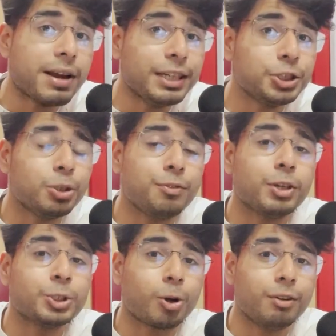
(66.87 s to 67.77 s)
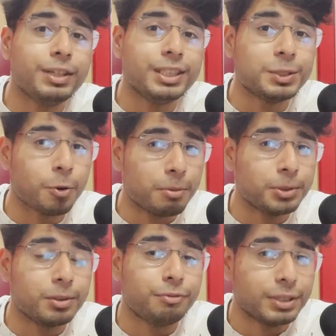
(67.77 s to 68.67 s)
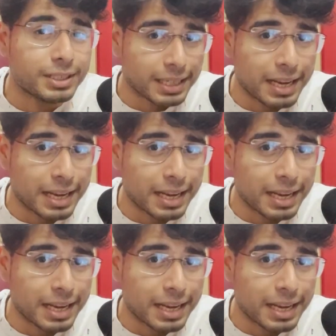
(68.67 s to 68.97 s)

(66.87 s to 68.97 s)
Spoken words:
very sure if you're solving these problems for the first